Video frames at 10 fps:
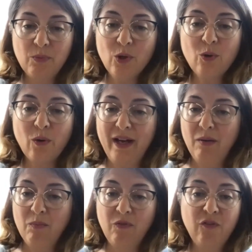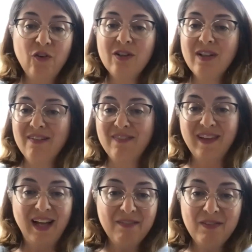program full of
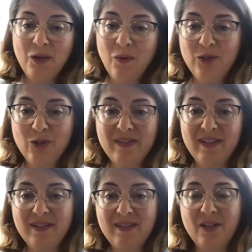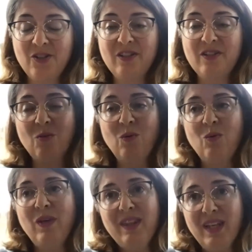lively questions and discussions. So
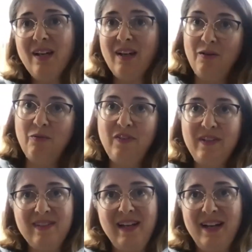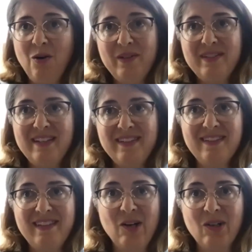what we think of is not always
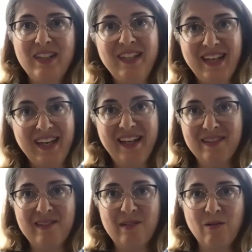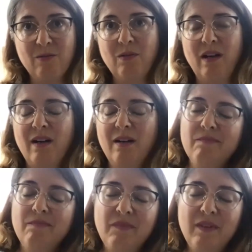necessarily the case. So,
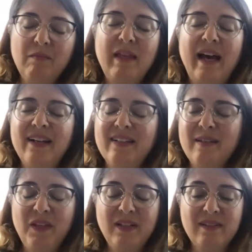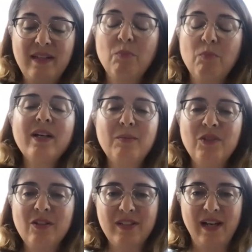that is something to say, bring it up
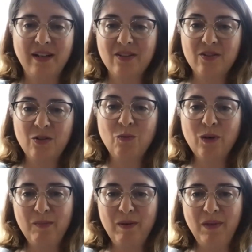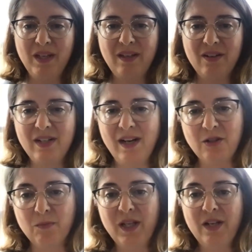to your doctor. Don't worry about making your
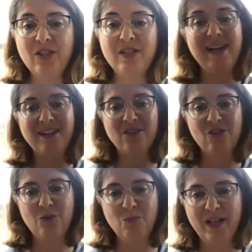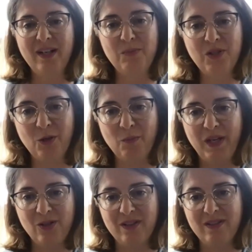doctor blush, and doctors should bring it up to their
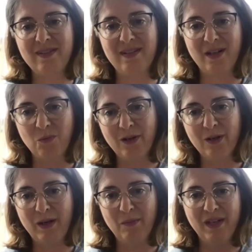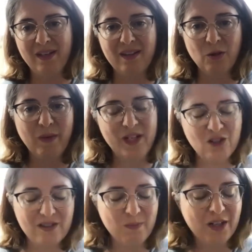patients and not worry about making their
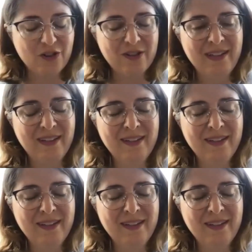patients blush.